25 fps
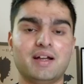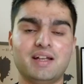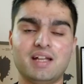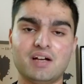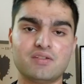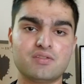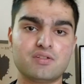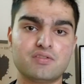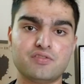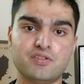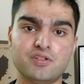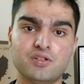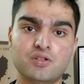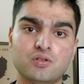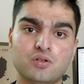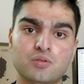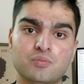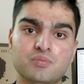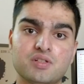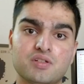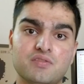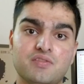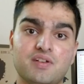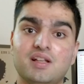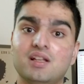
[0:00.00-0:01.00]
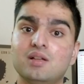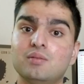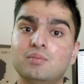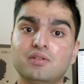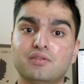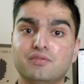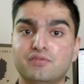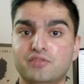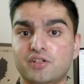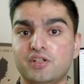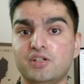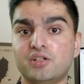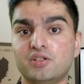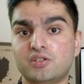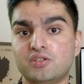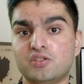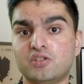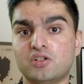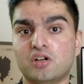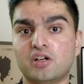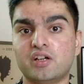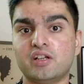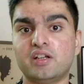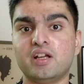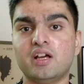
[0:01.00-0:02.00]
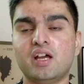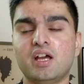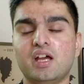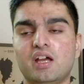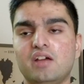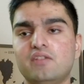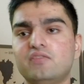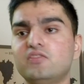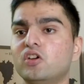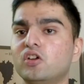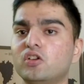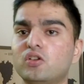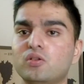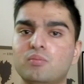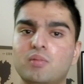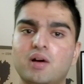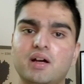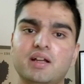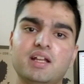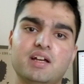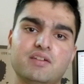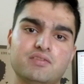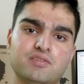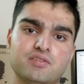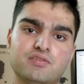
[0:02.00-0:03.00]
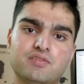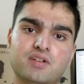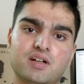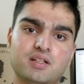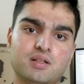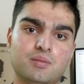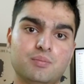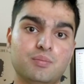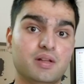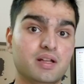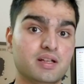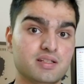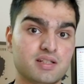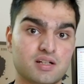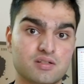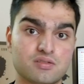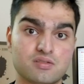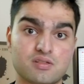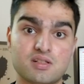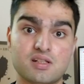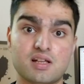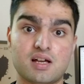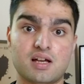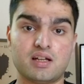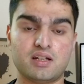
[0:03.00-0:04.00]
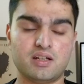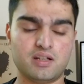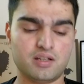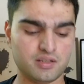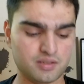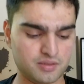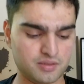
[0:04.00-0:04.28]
have a few rooms available for you to join. If not, you might have to find a place outside.